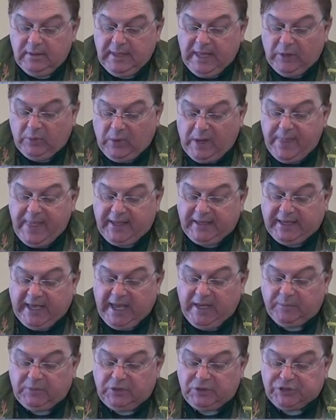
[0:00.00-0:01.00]
And when they
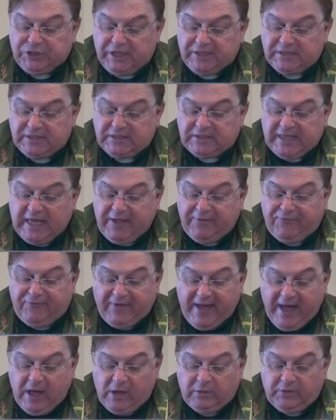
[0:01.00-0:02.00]
came to Jesus, they
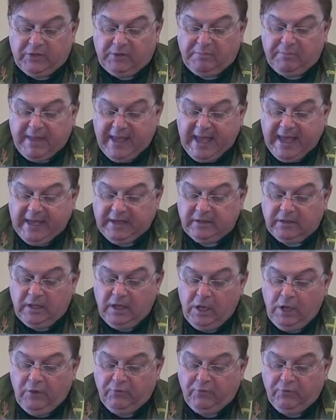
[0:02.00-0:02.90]
found the man